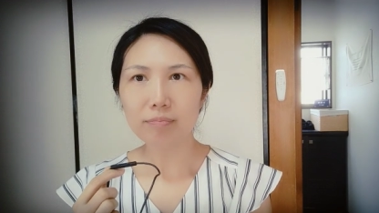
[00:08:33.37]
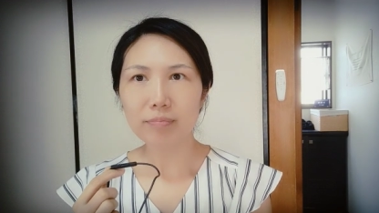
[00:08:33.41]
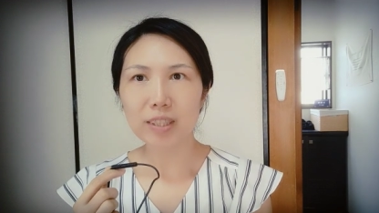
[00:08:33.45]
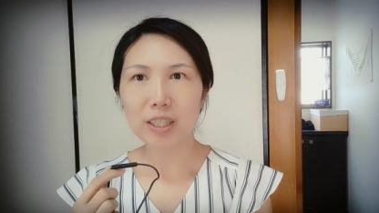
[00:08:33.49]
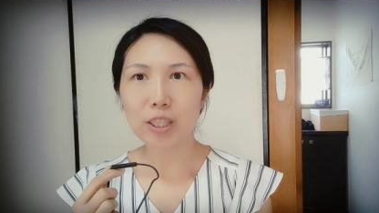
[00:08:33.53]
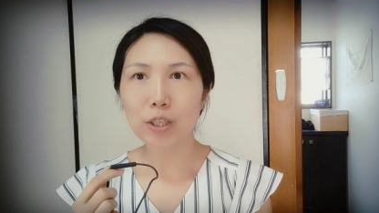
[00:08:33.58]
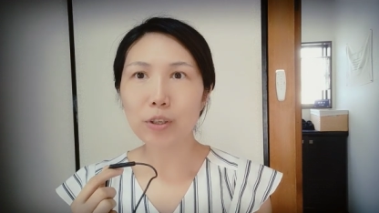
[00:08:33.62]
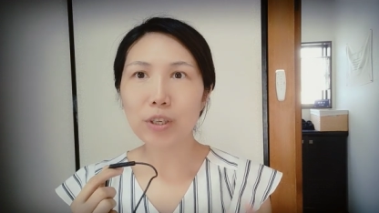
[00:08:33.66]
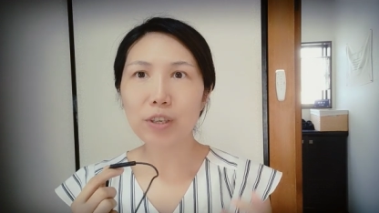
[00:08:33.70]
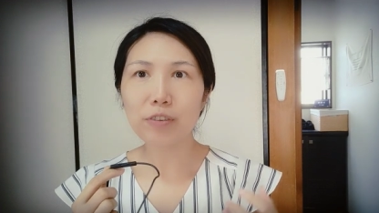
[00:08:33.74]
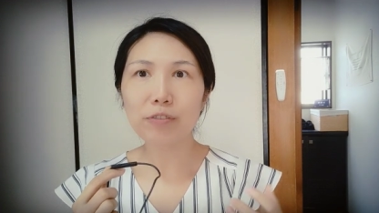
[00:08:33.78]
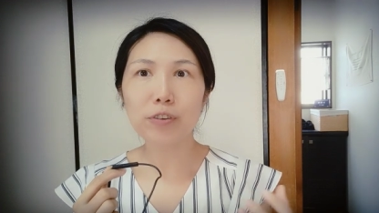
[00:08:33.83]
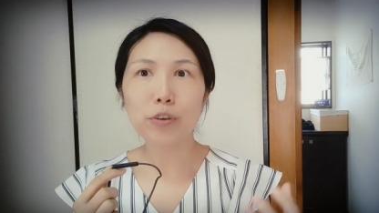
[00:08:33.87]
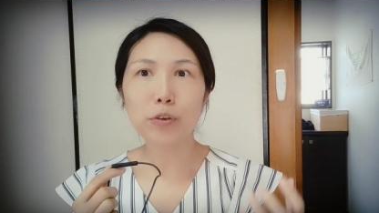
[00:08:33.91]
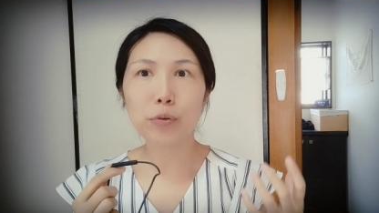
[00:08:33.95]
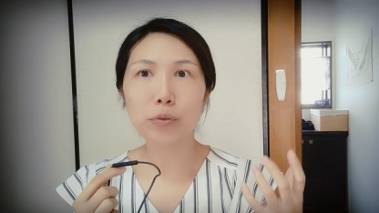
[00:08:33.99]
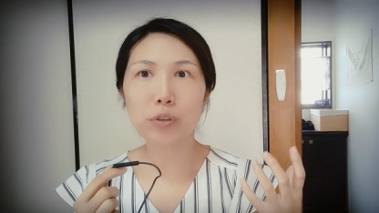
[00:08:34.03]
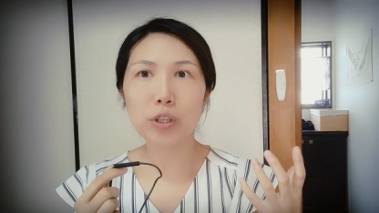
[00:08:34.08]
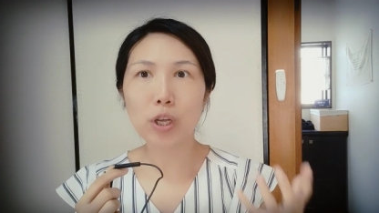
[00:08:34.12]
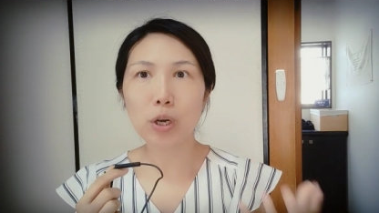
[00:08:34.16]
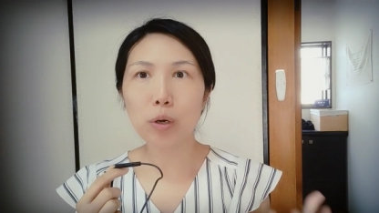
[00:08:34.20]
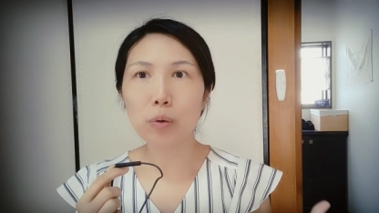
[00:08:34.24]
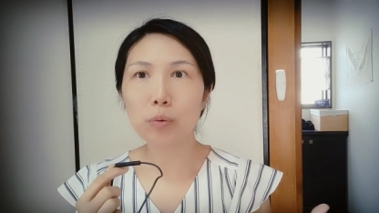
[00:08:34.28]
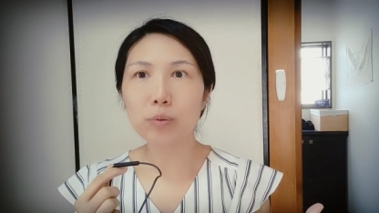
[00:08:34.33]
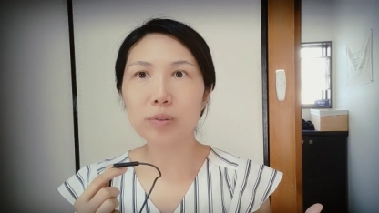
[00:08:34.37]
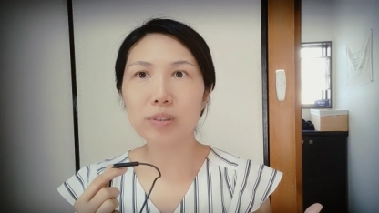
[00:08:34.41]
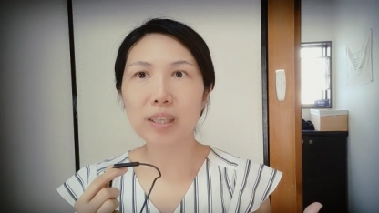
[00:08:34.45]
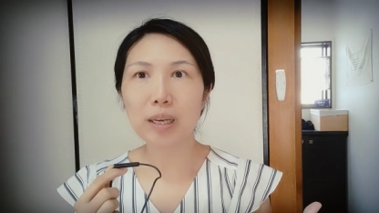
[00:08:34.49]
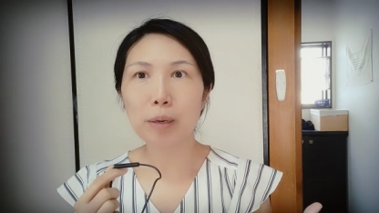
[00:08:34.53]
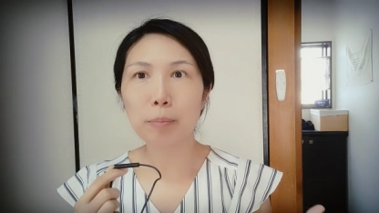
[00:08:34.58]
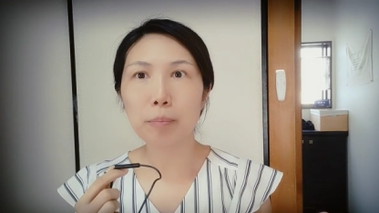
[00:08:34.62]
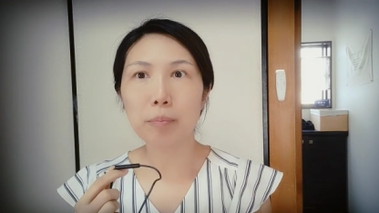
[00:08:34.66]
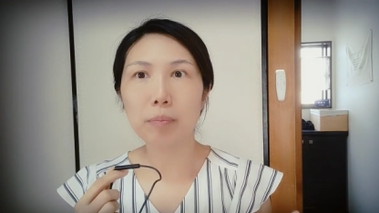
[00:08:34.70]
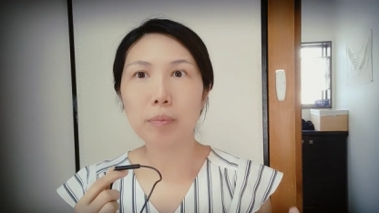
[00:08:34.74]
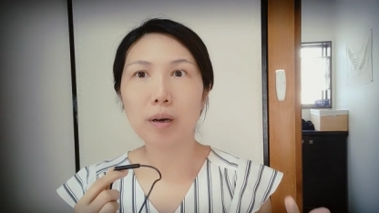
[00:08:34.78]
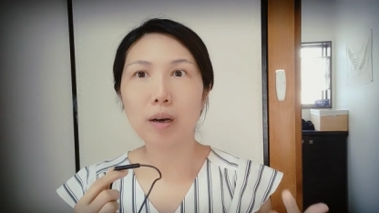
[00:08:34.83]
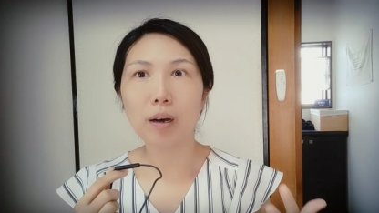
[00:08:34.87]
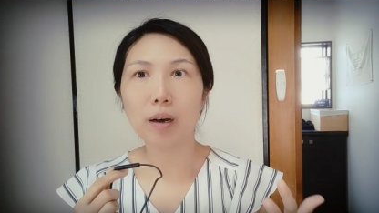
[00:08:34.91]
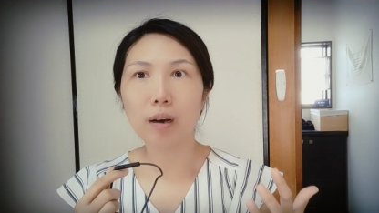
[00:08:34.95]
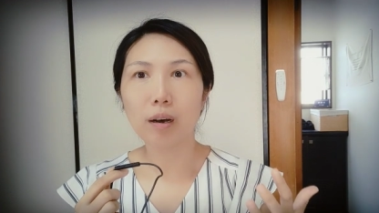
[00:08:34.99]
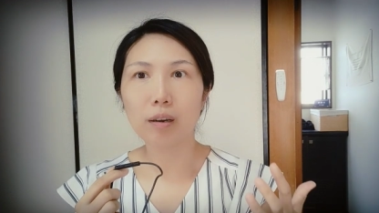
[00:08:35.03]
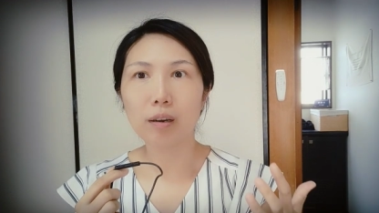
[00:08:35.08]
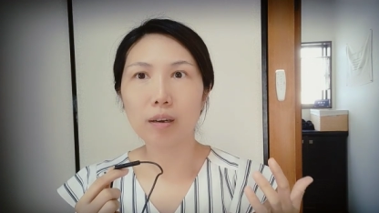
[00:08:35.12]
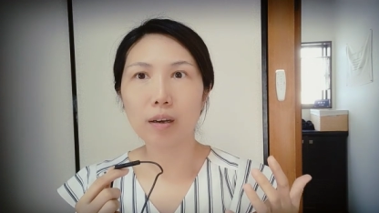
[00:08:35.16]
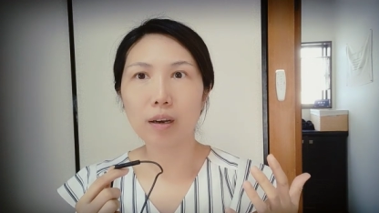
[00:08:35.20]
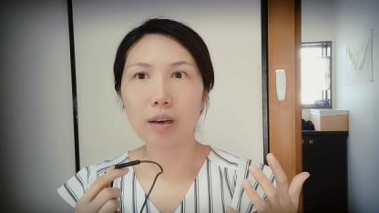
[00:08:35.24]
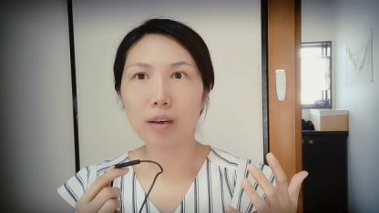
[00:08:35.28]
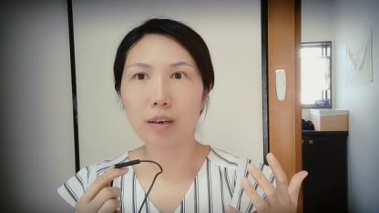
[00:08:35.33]
So if you know some
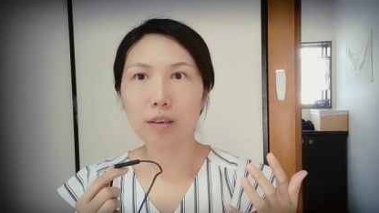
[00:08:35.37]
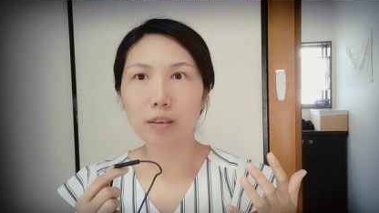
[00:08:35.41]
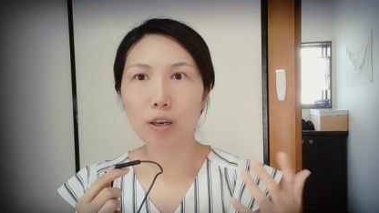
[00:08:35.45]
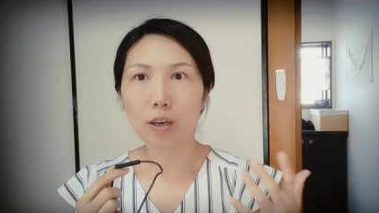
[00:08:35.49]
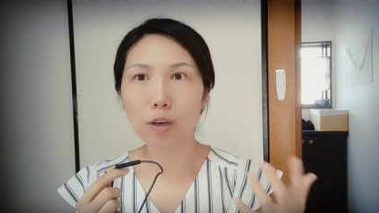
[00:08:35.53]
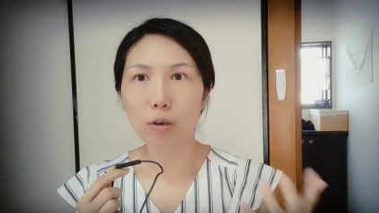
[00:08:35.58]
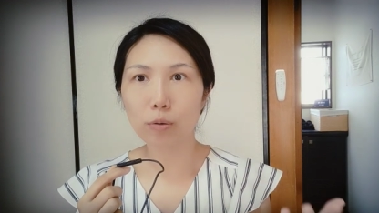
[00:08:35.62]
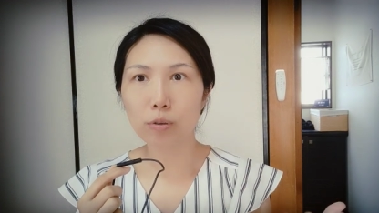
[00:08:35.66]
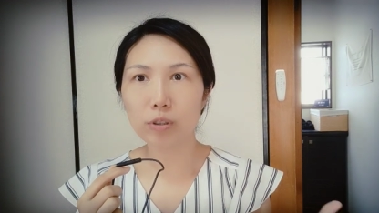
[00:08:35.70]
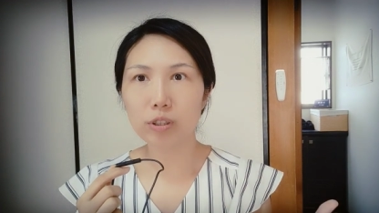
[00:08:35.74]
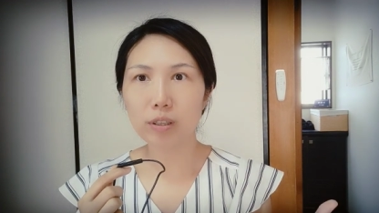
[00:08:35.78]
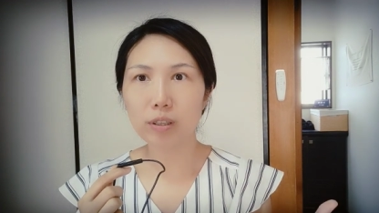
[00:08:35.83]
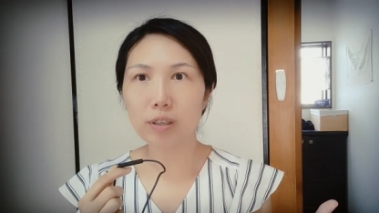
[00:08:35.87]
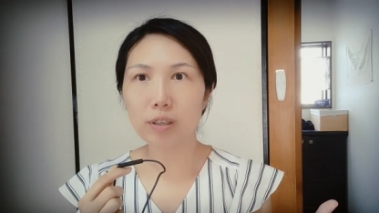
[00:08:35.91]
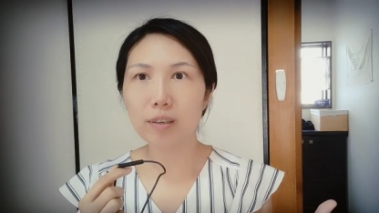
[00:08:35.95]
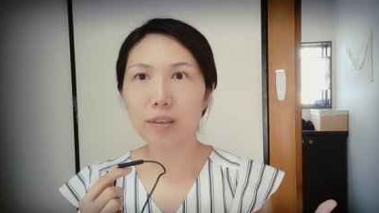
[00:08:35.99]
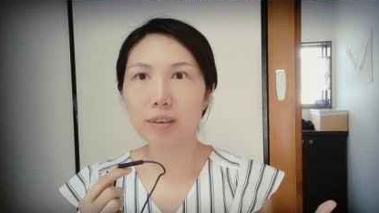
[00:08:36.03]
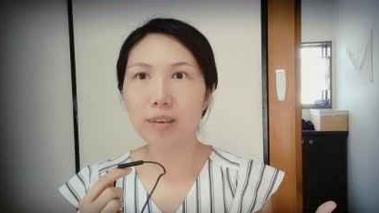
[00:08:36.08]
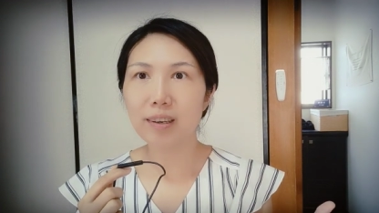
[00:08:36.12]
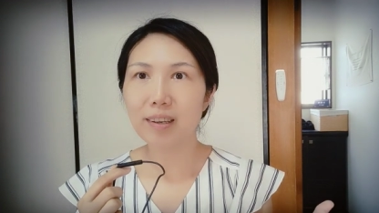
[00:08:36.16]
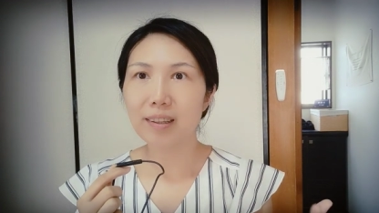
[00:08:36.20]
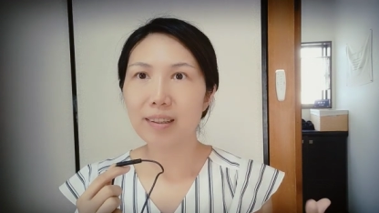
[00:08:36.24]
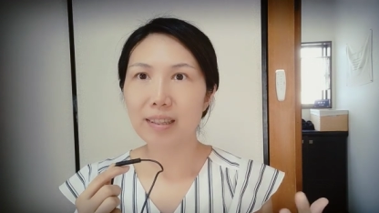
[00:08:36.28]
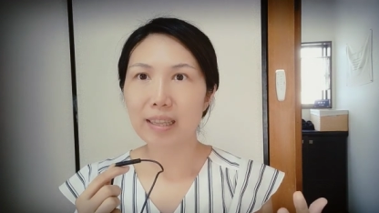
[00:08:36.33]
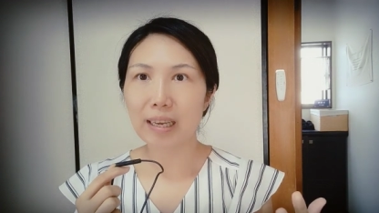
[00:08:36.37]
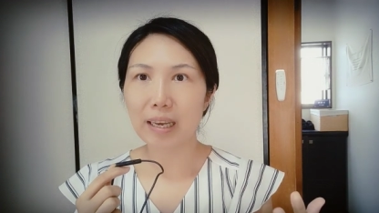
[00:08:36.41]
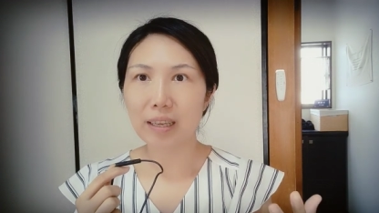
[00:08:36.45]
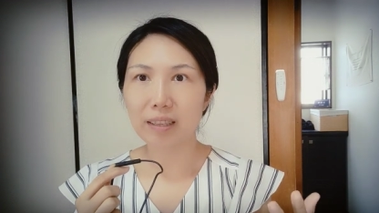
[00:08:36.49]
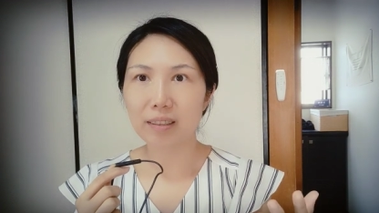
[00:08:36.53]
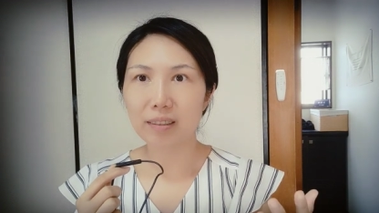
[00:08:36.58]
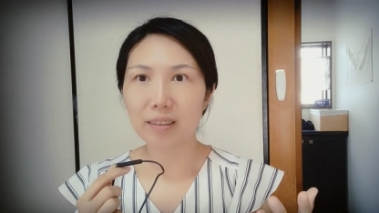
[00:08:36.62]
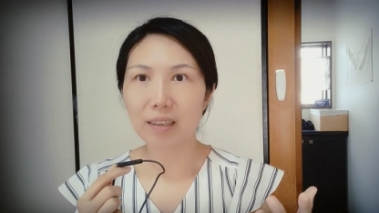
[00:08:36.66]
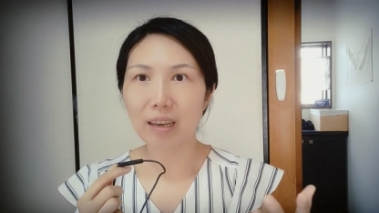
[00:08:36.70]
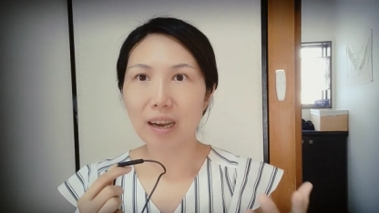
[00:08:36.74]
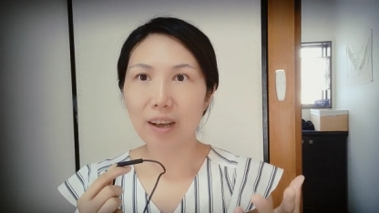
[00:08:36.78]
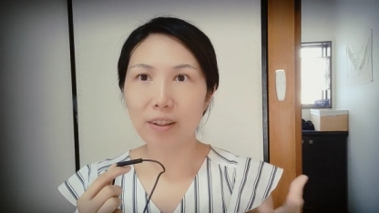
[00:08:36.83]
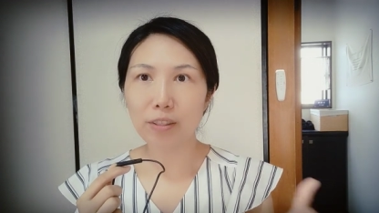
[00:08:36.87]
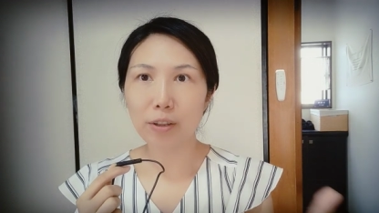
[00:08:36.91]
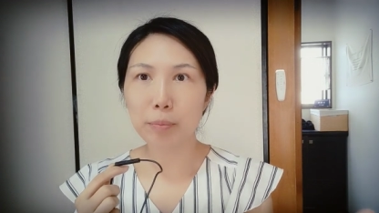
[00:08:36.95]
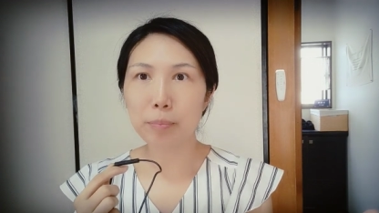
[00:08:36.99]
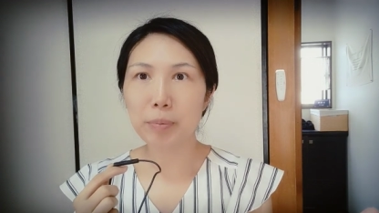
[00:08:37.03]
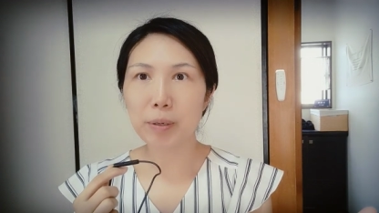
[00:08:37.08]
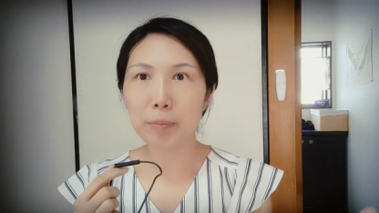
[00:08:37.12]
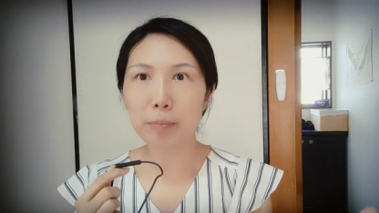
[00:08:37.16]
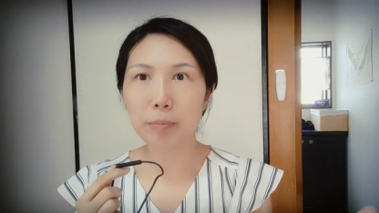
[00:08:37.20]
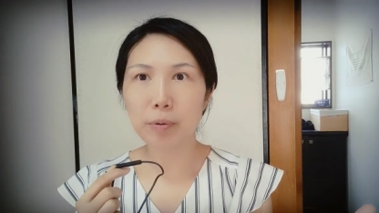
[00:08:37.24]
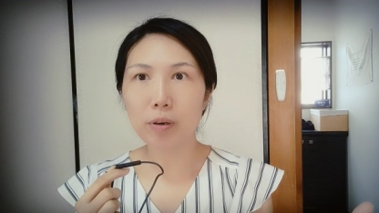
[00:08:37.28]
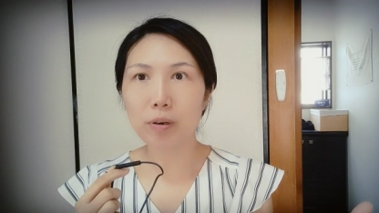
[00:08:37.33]
uh, uh, culture that other
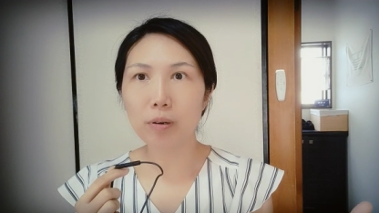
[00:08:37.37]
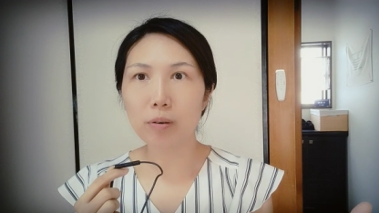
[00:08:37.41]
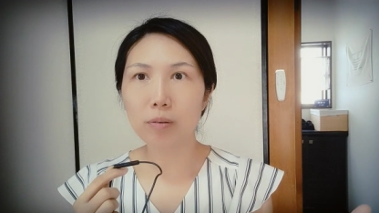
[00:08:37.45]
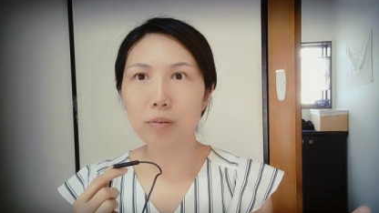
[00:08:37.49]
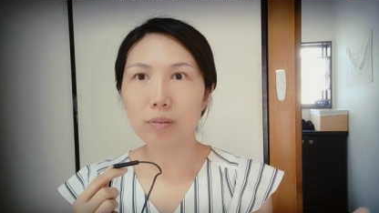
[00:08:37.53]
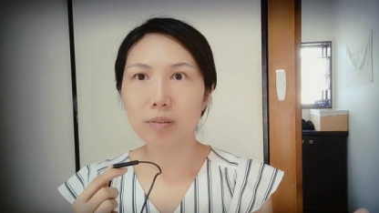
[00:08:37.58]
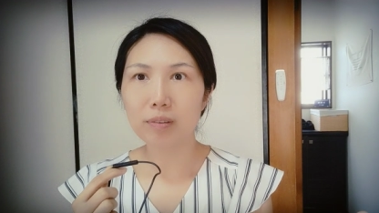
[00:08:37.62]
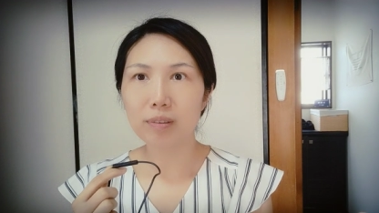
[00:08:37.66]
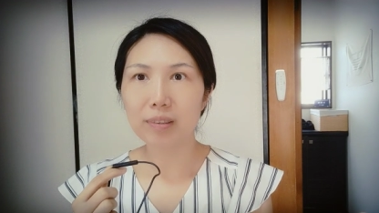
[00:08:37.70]
people,